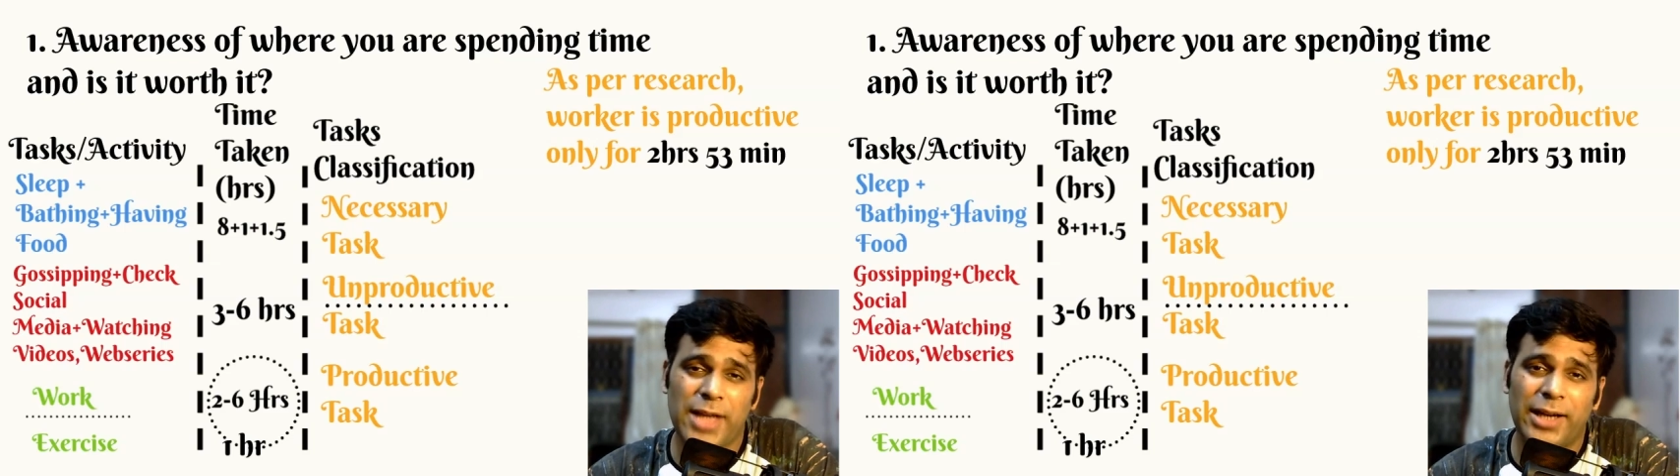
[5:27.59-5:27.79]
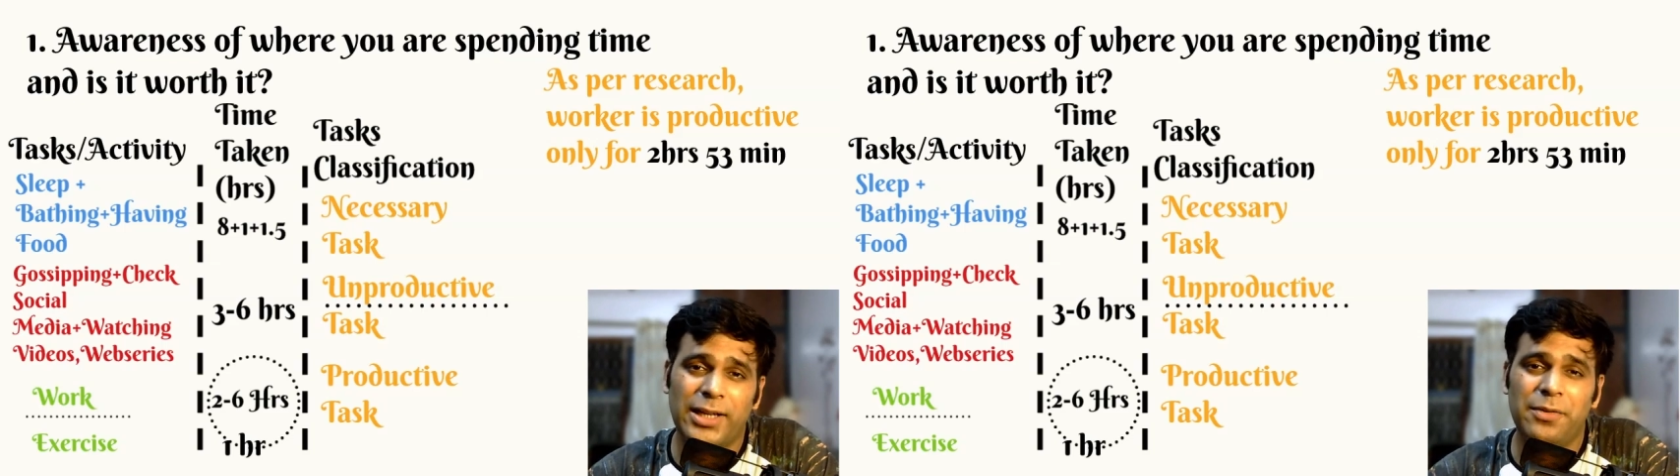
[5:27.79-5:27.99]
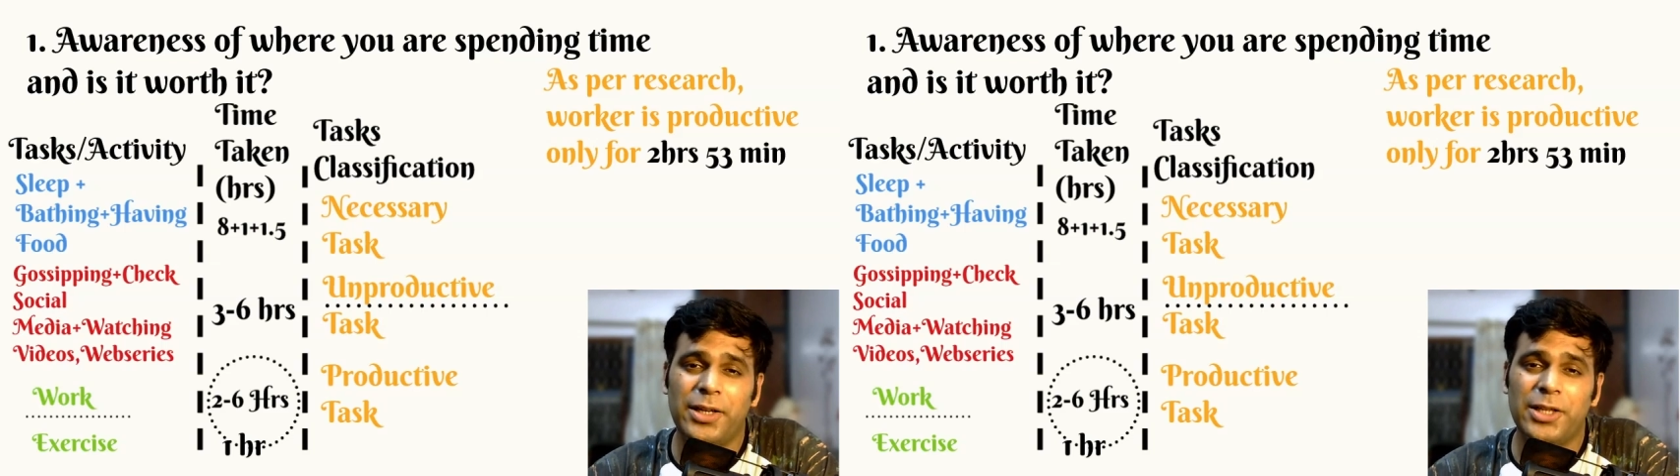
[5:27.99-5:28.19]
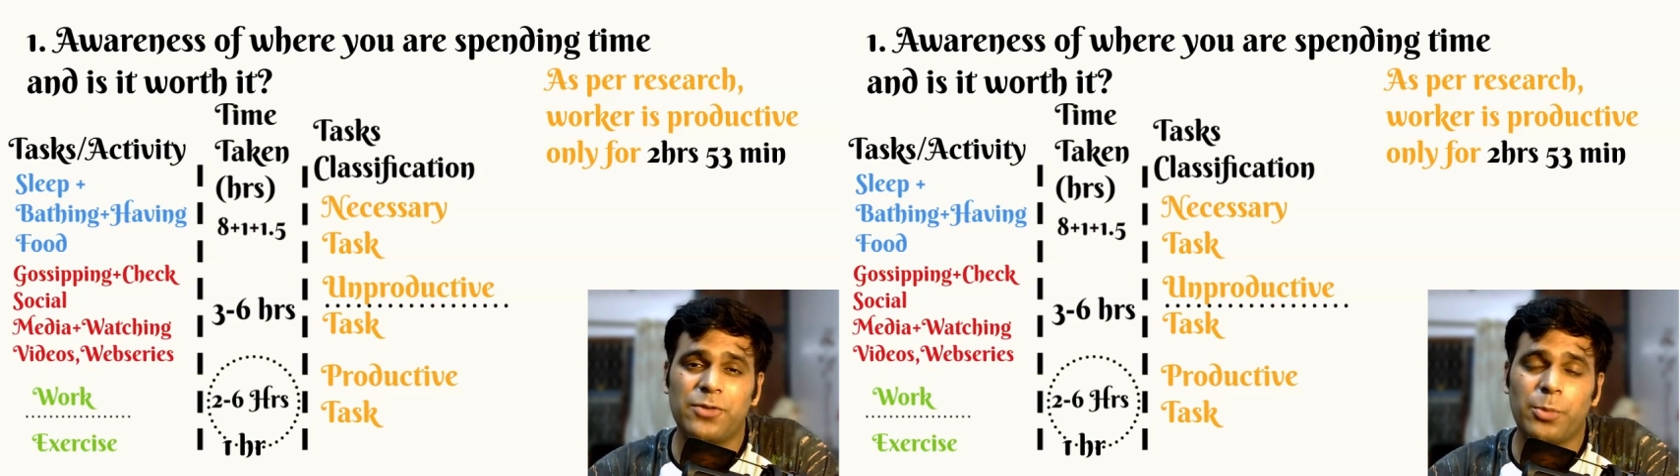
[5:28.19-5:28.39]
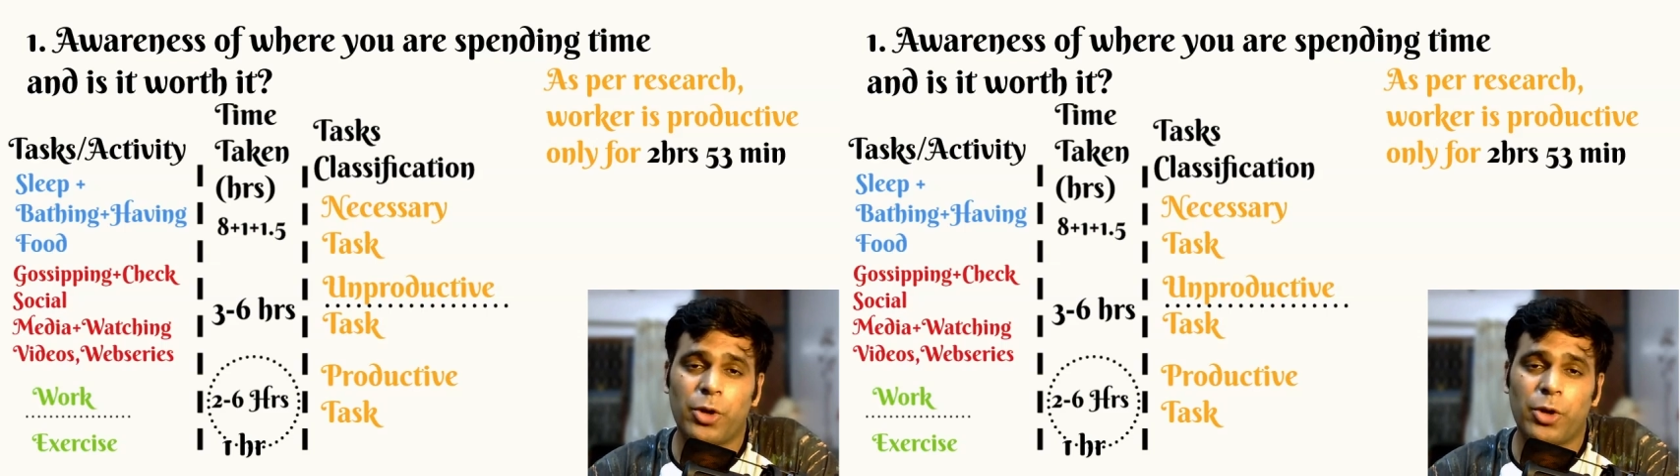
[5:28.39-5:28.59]
activities
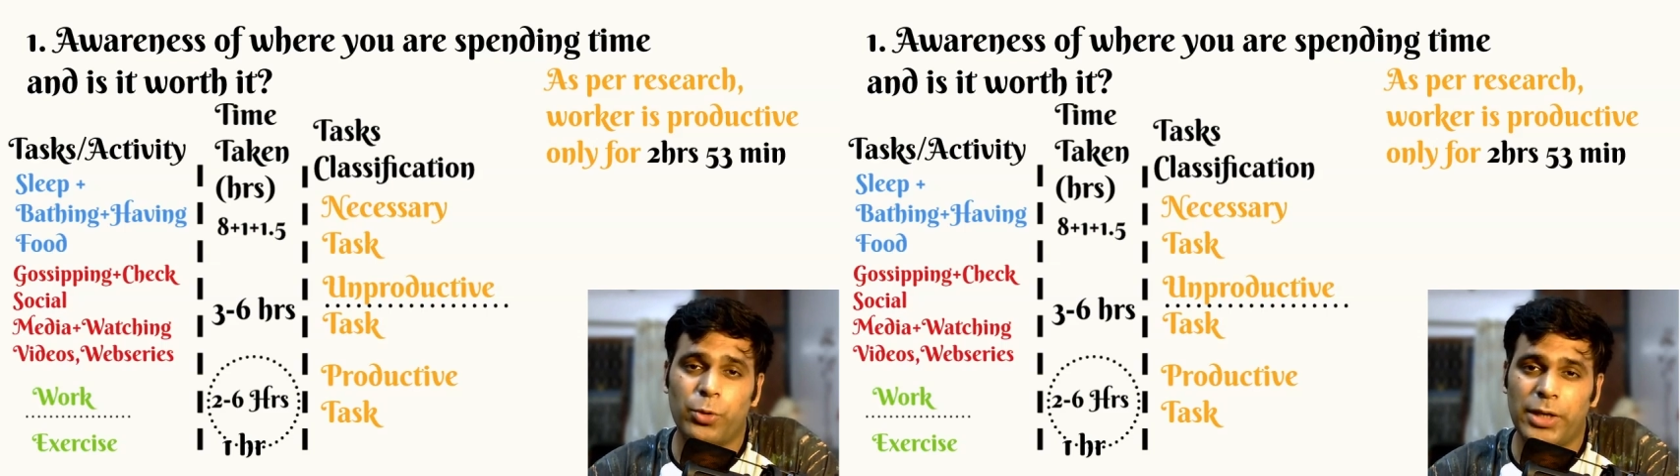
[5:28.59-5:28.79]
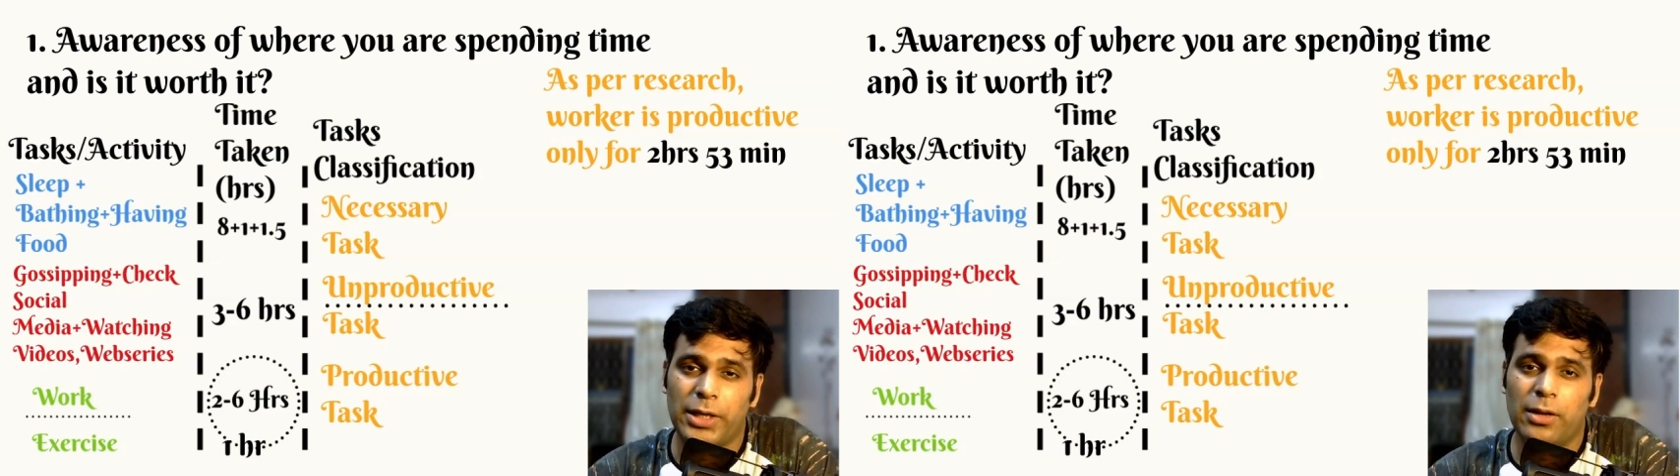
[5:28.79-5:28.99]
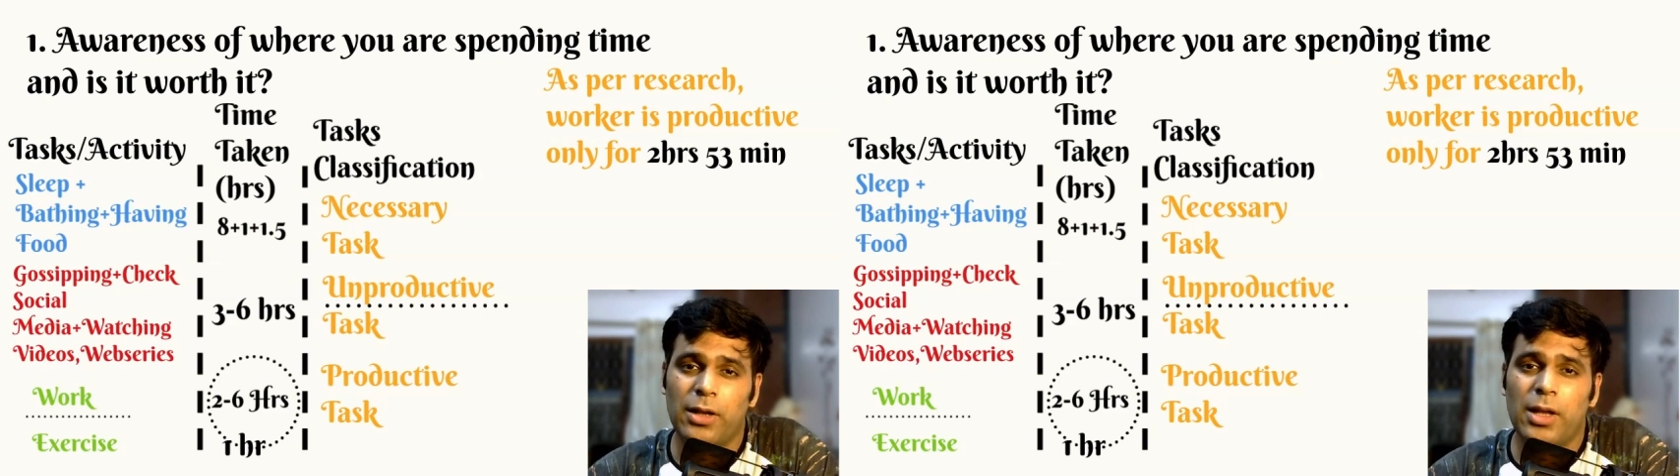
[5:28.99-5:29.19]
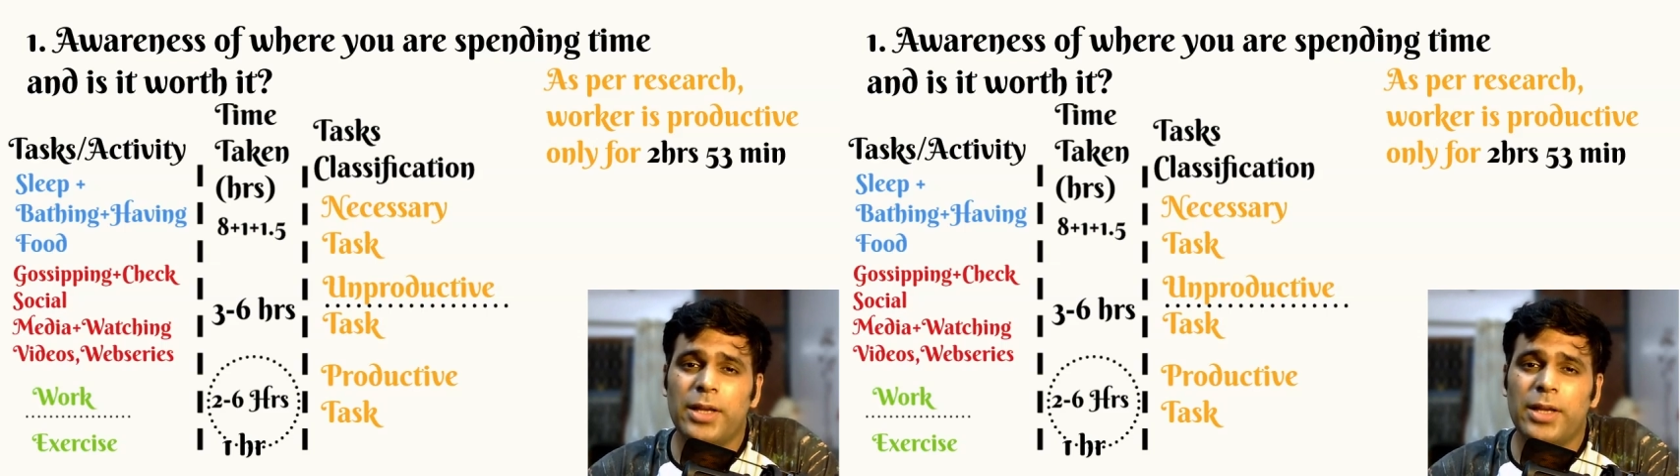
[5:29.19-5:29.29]
from your routine.